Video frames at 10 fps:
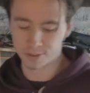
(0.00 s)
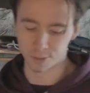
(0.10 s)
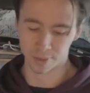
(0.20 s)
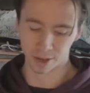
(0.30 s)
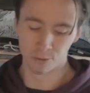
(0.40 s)

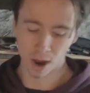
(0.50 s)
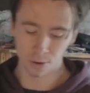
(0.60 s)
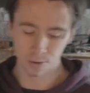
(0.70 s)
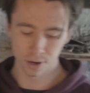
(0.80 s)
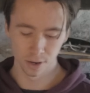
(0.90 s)
from the
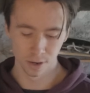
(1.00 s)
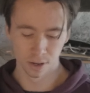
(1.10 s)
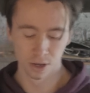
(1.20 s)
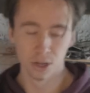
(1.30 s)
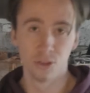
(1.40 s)
ground
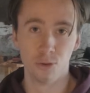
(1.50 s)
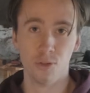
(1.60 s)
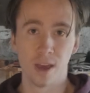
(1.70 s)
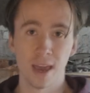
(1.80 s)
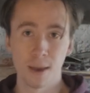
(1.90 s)
to
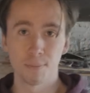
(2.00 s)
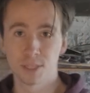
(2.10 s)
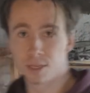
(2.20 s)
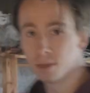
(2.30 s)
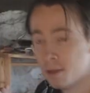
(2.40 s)
the hips